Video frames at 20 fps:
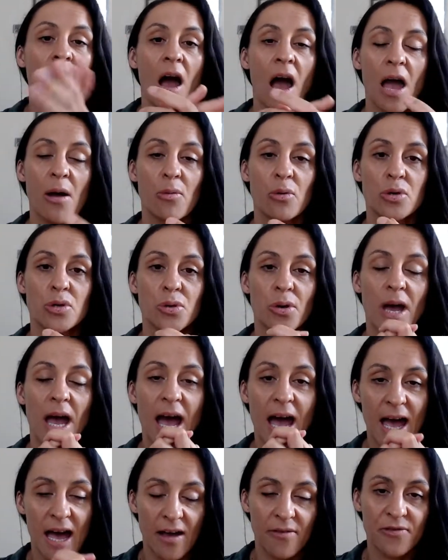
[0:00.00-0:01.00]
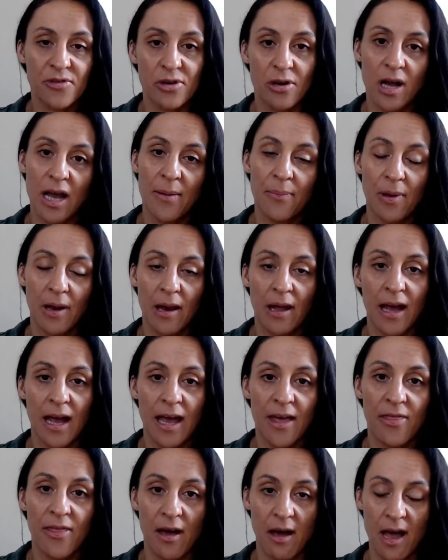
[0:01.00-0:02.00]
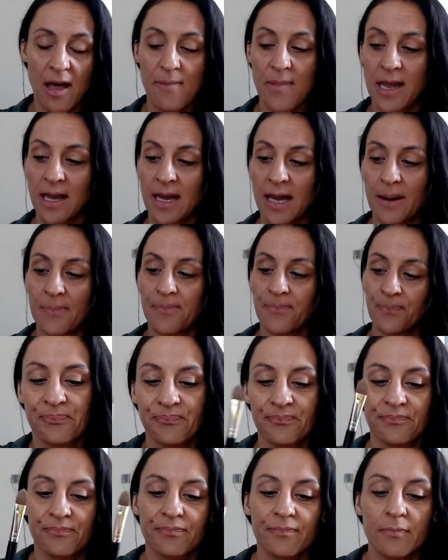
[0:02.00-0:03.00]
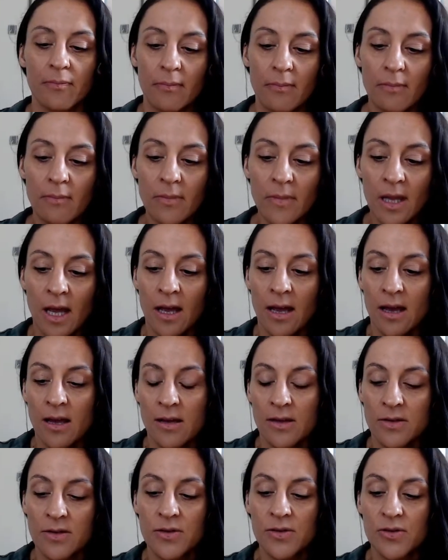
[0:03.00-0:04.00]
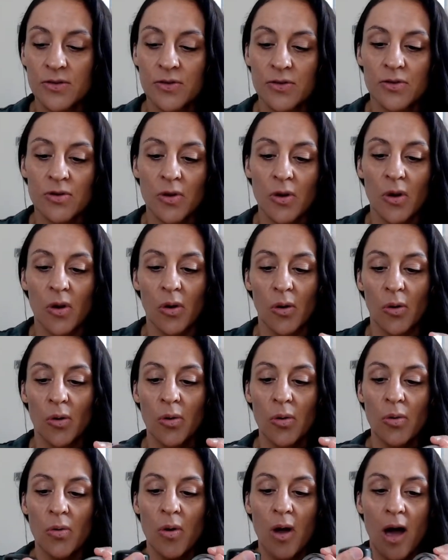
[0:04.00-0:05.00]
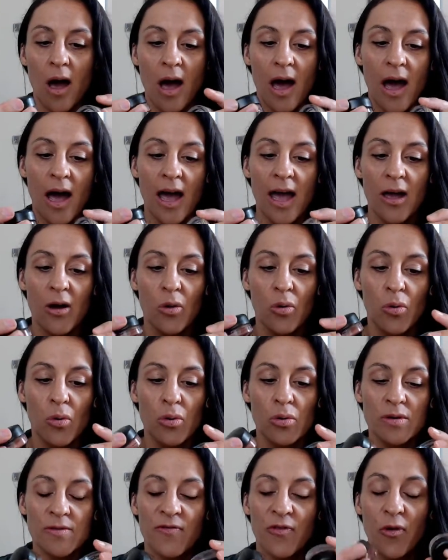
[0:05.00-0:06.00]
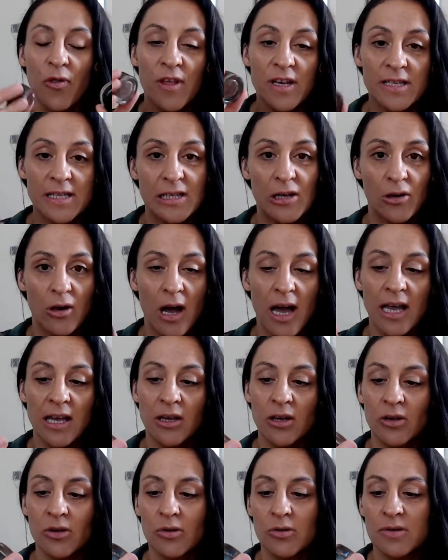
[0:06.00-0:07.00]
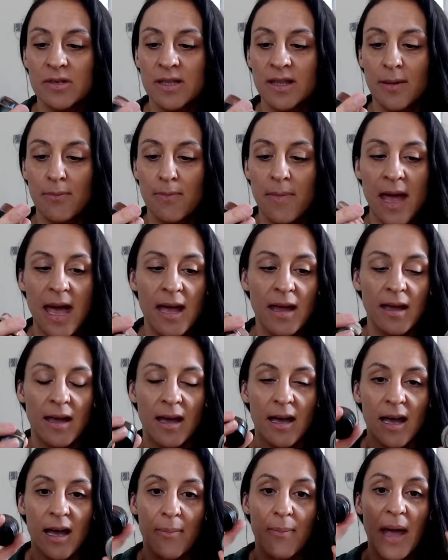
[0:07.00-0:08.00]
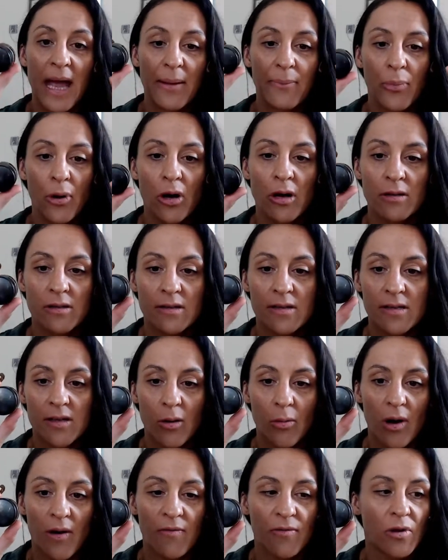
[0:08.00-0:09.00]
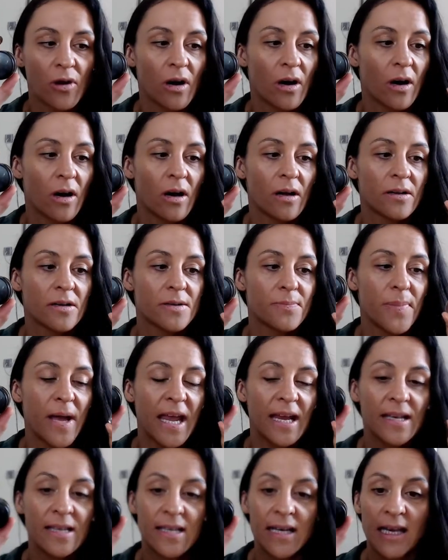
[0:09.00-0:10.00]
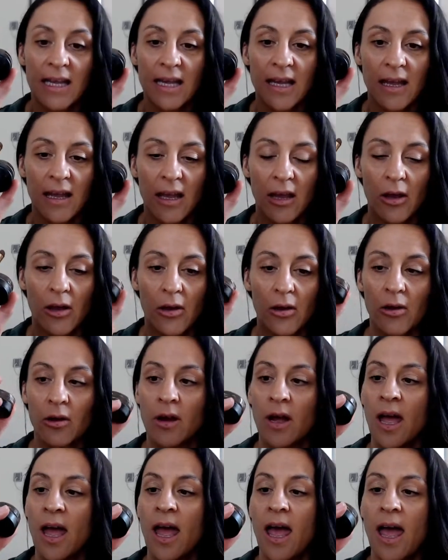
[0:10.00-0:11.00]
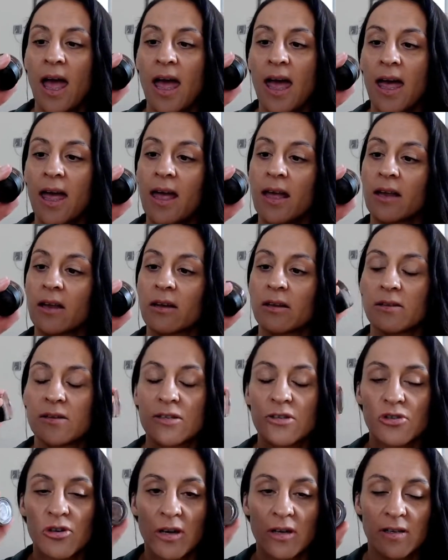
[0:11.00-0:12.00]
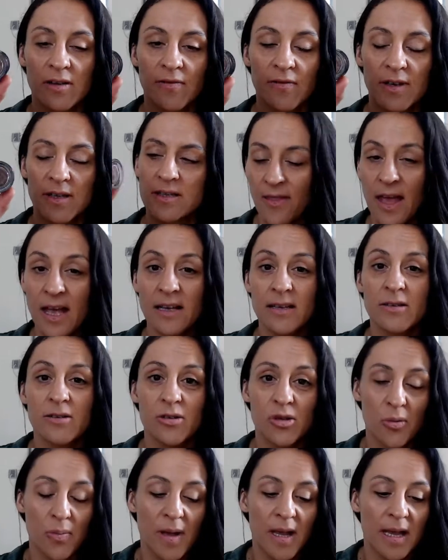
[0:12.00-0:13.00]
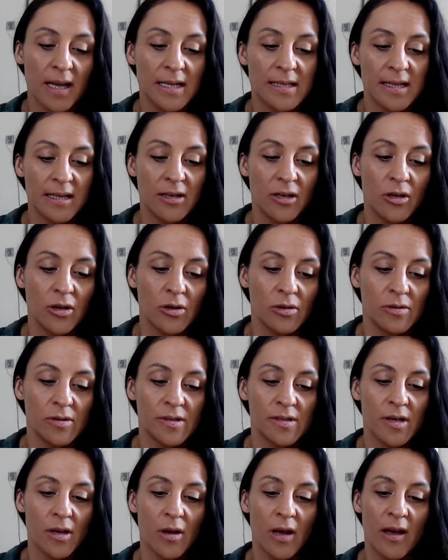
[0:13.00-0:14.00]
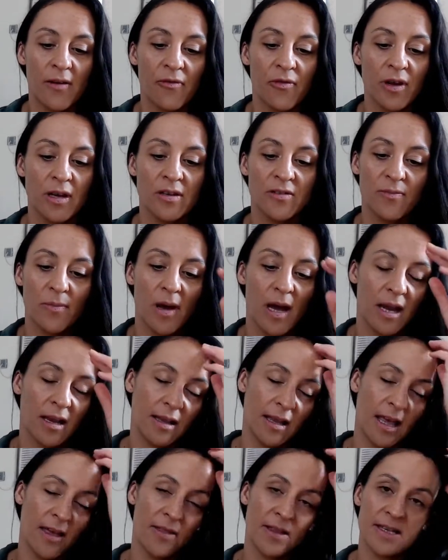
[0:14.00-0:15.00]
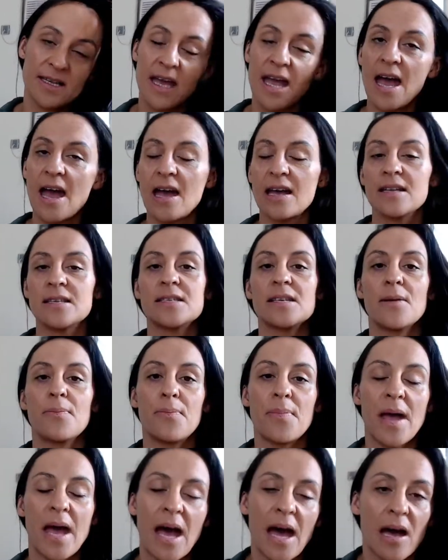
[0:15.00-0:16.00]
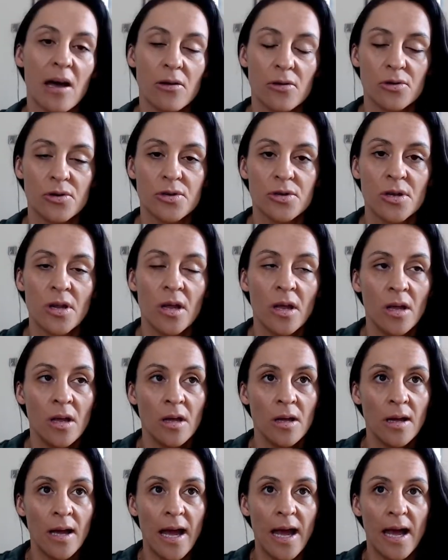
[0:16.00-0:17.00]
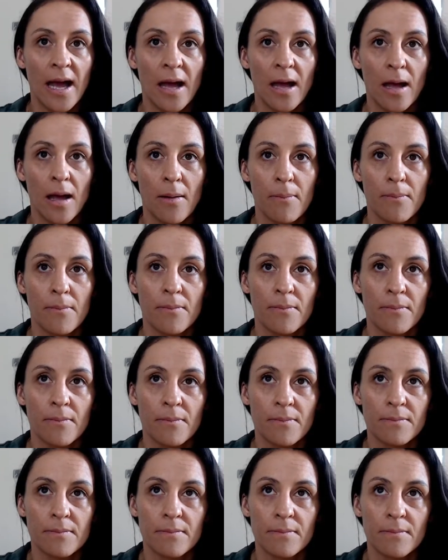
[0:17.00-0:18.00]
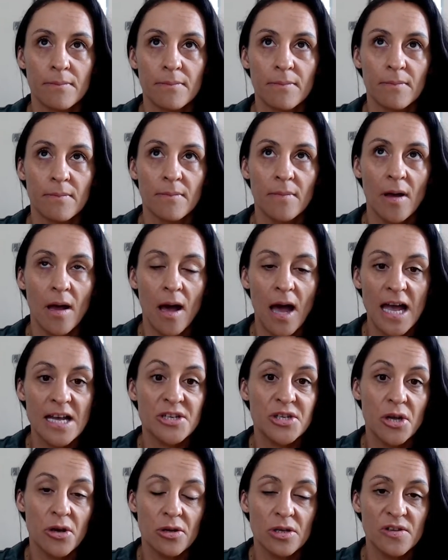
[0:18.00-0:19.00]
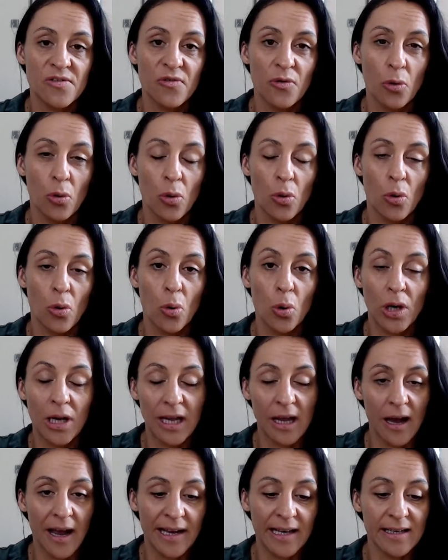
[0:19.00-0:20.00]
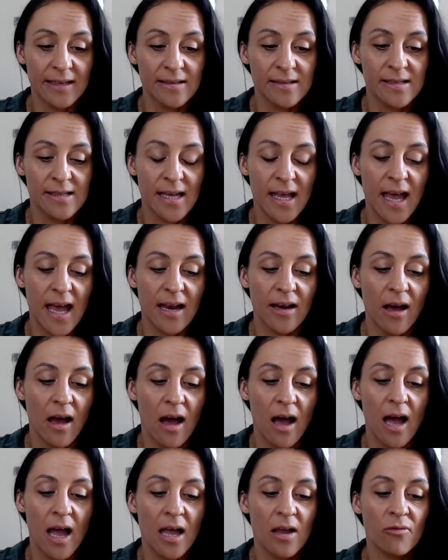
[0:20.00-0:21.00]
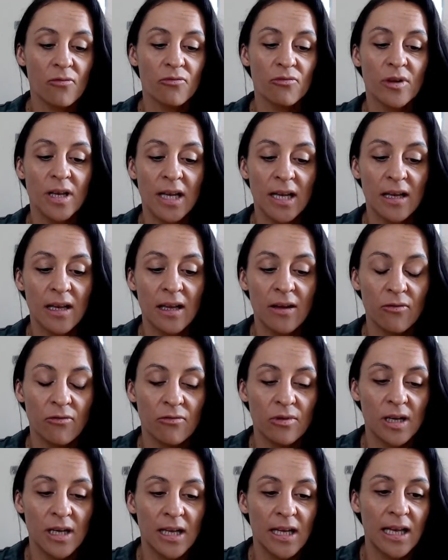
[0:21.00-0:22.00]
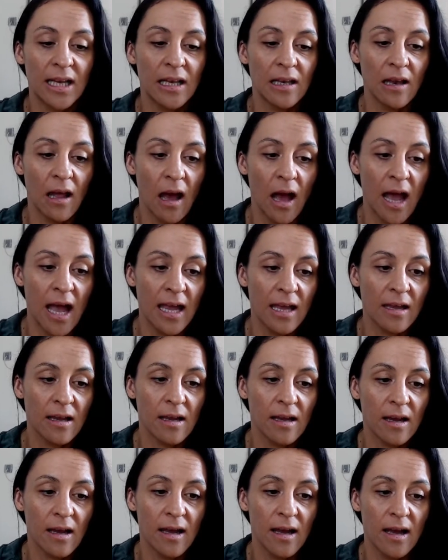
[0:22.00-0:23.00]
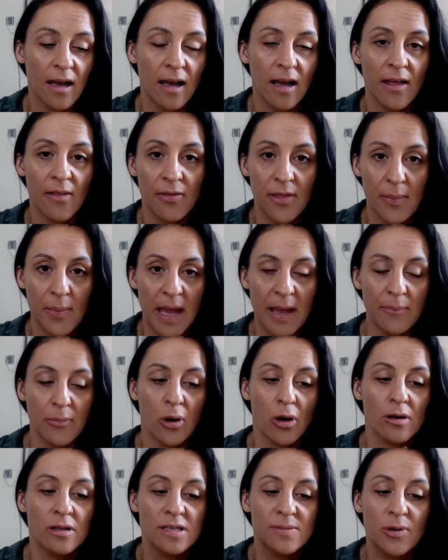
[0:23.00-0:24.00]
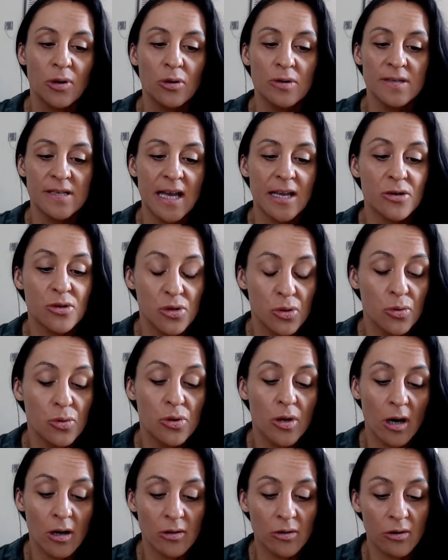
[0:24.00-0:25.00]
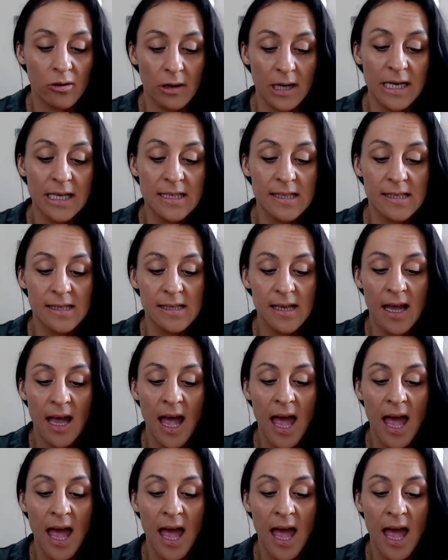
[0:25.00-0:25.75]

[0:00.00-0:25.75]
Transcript: I will do it after I apply the eye makeup. So for this look I used the MAC paint pot. So I've got Painterly here and Constructivist. They're super easy to use. So a friend of mine the other day asked about eyeshadows for oily eyelids, and I really like the paint pots because they do not crease